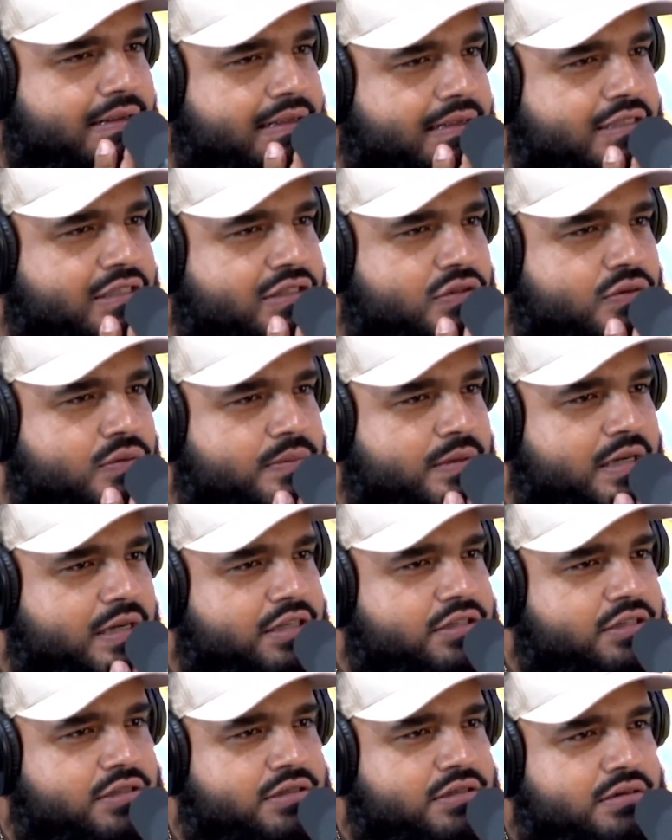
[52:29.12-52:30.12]
too played
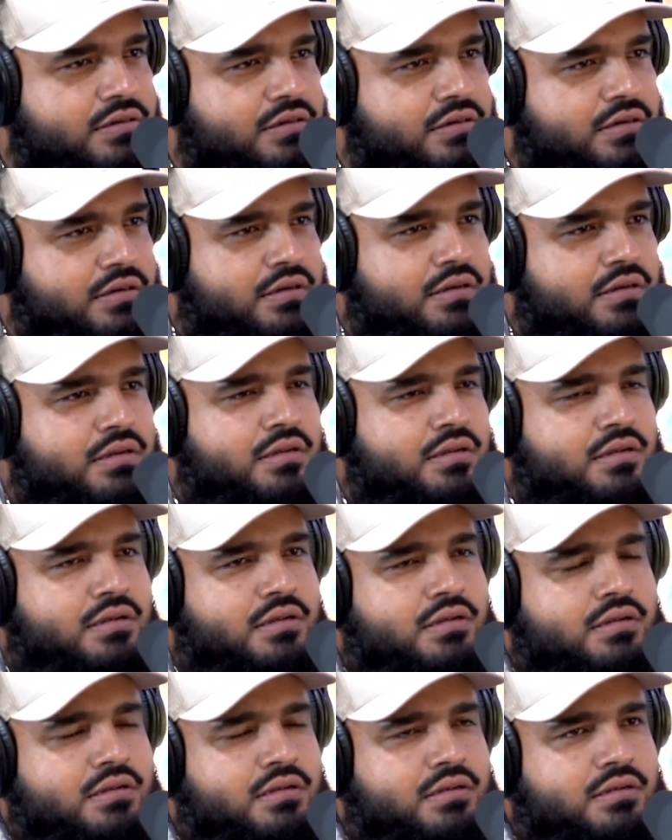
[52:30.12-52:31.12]
out. It's too
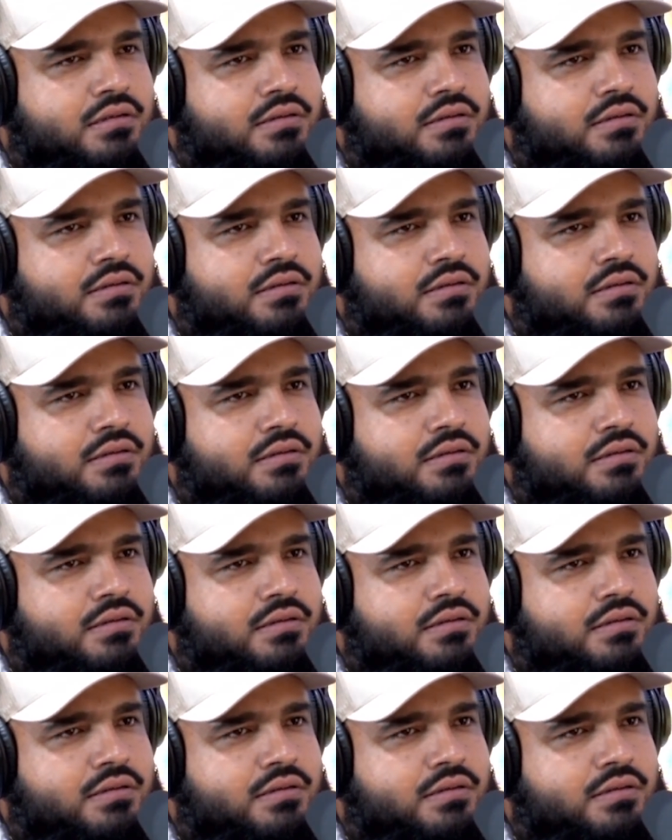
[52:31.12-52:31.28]
much. Like,